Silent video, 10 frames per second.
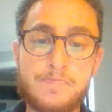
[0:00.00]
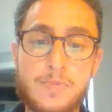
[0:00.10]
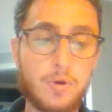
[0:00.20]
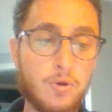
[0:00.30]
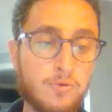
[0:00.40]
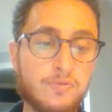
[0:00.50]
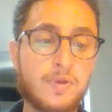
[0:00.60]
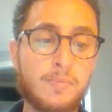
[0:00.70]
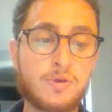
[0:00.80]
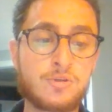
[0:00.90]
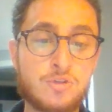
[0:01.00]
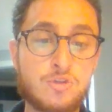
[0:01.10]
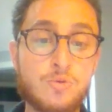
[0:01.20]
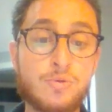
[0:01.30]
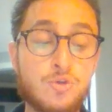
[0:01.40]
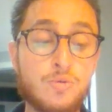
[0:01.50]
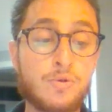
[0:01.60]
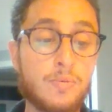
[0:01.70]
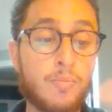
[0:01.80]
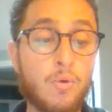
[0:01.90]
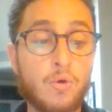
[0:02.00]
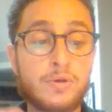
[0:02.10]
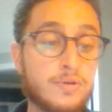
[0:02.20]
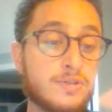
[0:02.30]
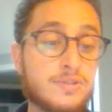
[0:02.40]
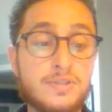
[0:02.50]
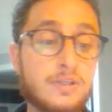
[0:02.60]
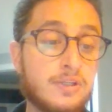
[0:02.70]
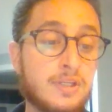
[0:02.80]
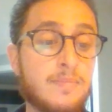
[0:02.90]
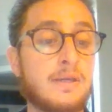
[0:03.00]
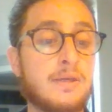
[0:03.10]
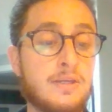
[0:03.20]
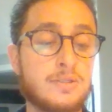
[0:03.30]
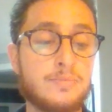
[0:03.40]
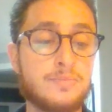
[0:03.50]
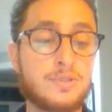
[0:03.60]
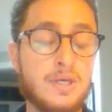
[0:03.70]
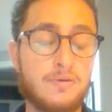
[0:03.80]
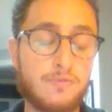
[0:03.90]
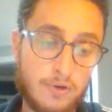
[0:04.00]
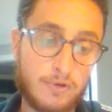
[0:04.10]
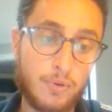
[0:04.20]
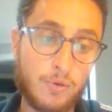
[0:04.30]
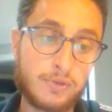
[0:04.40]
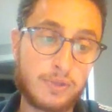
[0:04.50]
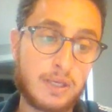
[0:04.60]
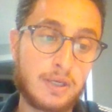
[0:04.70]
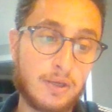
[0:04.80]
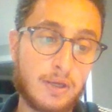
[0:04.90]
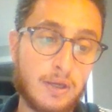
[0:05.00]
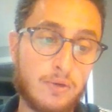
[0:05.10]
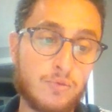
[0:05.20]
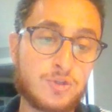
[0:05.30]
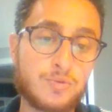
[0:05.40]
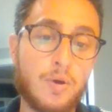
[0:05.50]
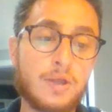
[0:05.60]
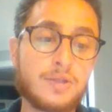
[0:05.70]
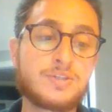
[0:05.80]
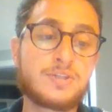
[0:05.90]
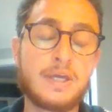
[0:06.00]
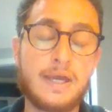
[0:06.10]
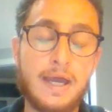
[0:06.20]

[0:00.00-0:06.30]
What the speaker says: Both of them are super, super important signaling mechanisms for both getting response